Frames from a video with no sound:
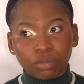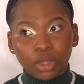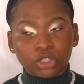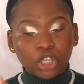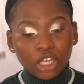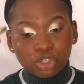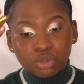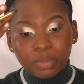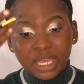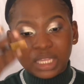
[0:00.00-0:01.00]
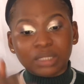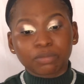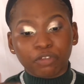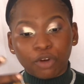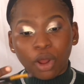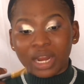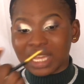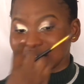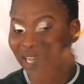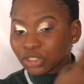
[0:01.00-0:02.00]
just to make it
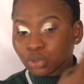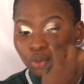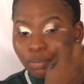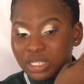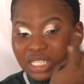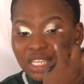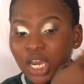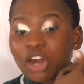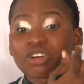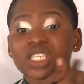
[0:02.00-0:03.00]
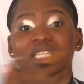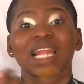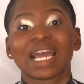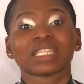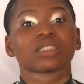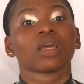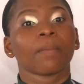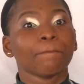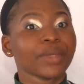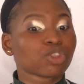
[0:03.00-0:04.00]
flawless and you won't be seeing crease line
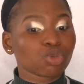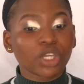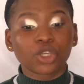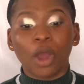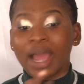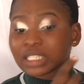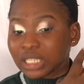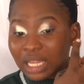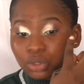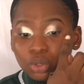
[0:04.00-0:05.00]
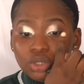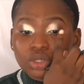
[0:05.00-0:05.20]
between your eyeshadows.